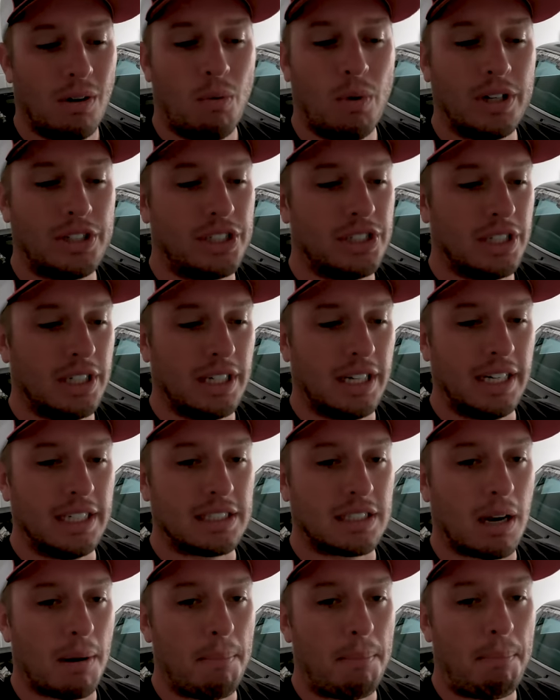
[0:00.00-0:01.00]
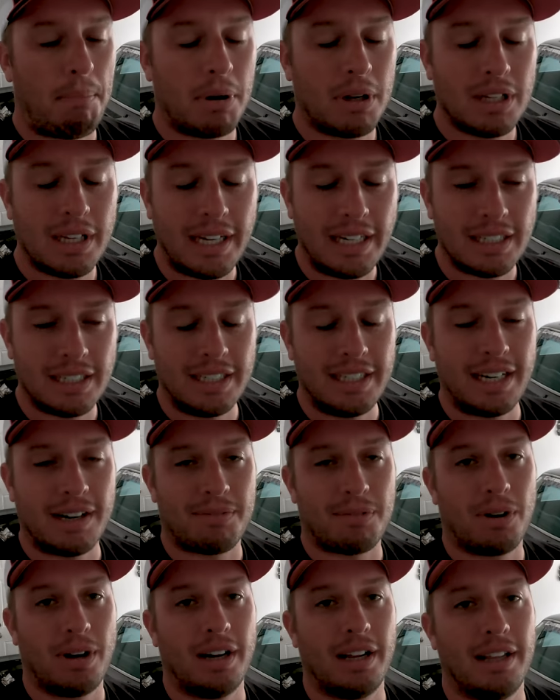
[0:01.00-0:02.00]
which is completely
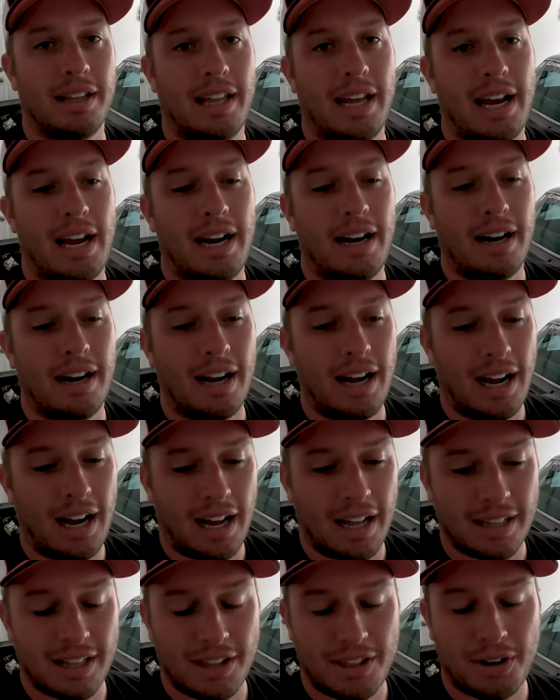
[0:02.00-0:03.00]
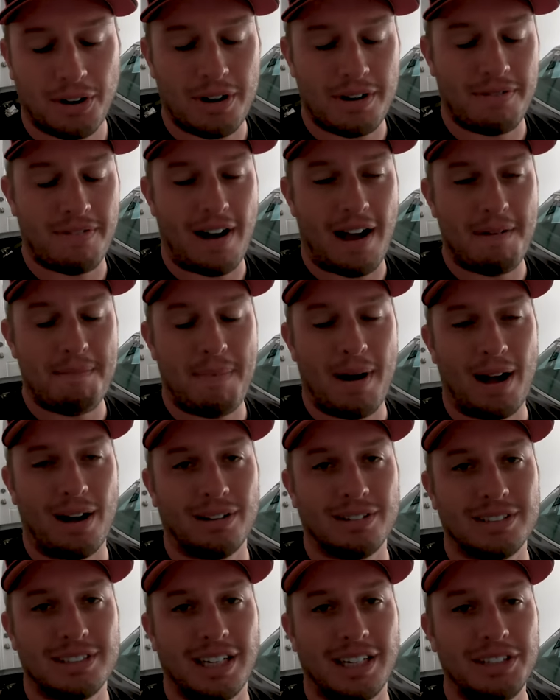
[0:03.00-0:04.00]
different than the 35
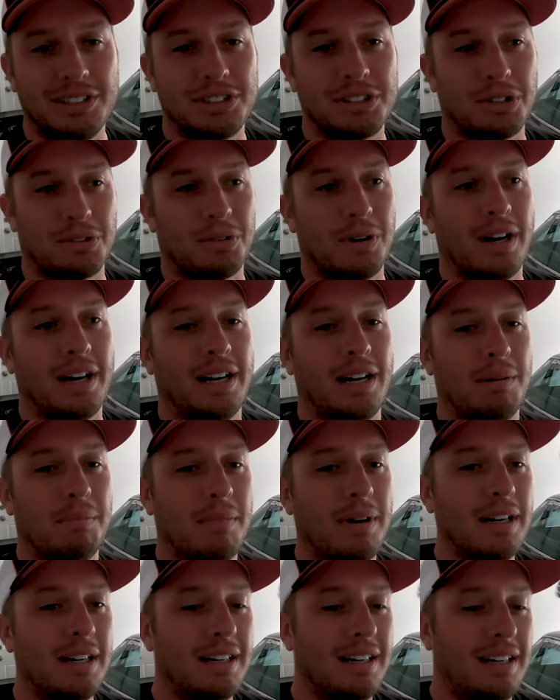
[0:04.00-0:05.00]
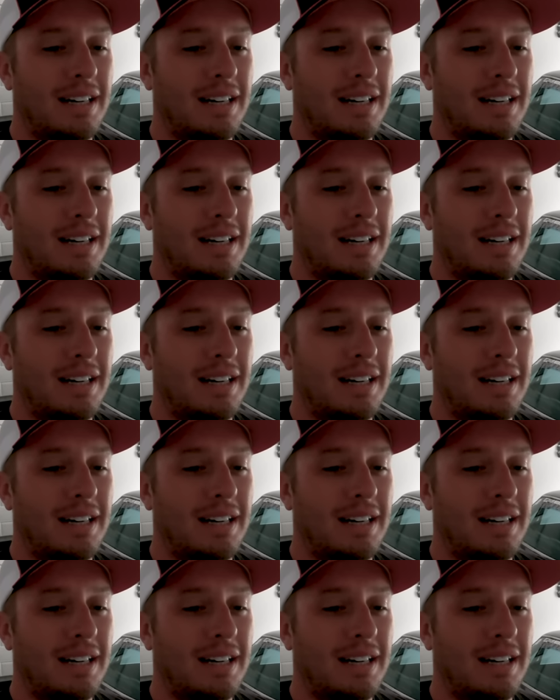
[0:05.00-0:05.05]
pounds I used to run in them.